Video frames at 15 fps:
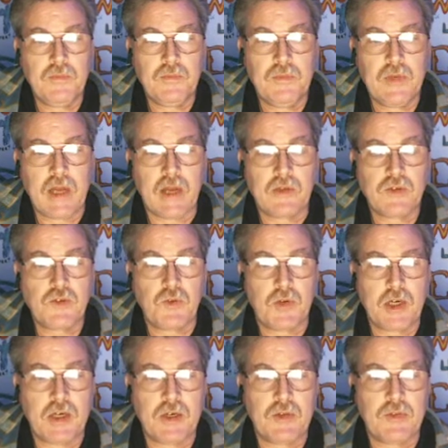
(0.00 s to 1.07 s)
yeah,
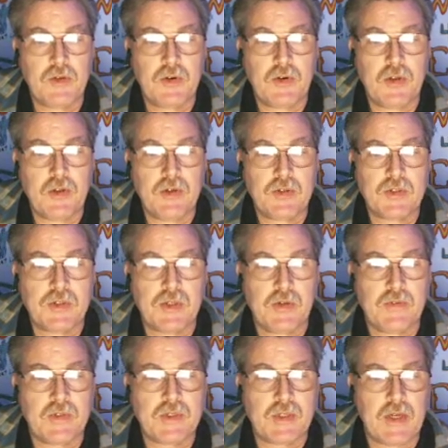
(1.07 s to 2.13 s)
20 to 30 years
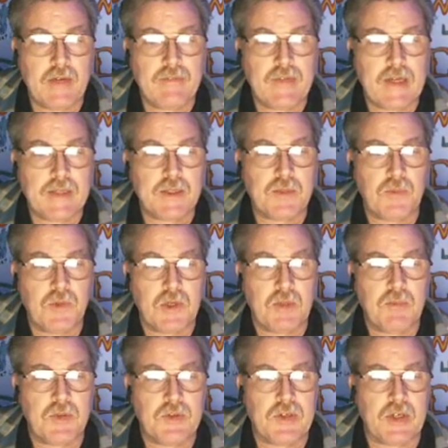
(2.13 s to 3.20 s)
service life. That's the one
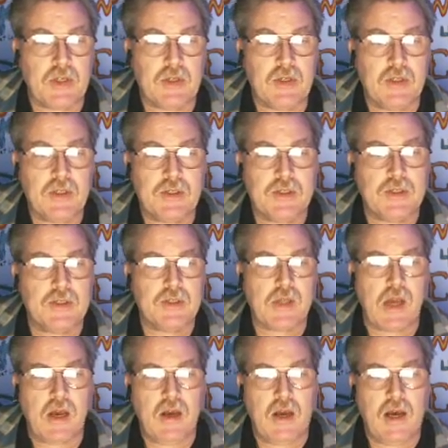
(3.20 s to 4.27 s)
in particular. This is
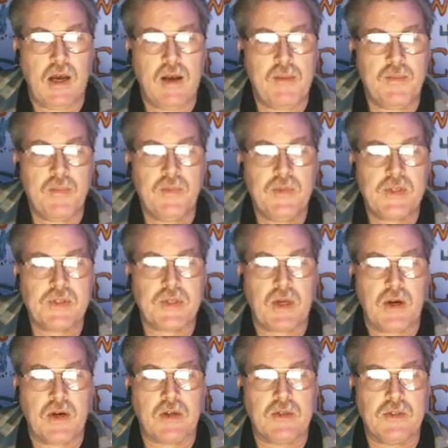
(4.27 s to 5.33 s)
this
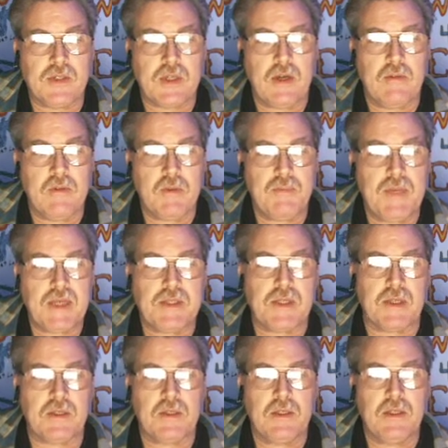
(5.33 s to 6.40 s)
article is covering
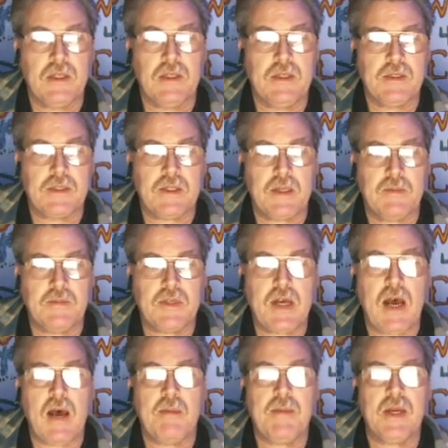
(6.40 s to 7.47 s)
basically the same
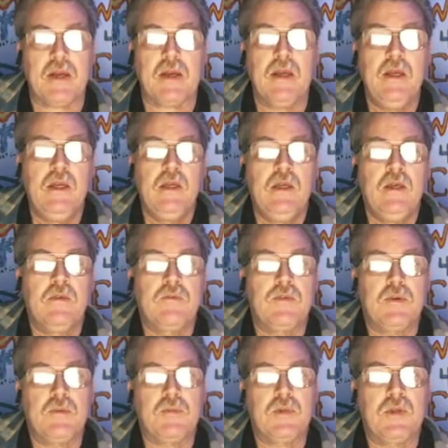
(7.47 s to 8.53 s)
topic
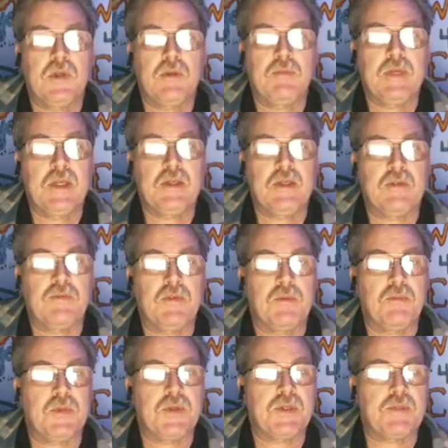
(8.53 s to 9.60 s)
from a little bit
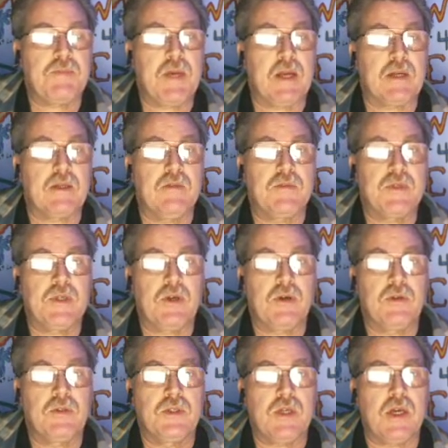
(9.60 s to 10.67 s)
different perspective. So
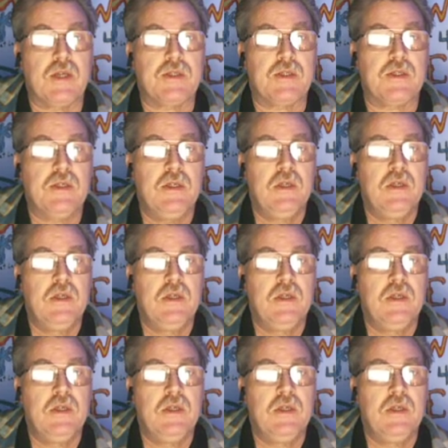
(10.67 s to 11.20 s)
just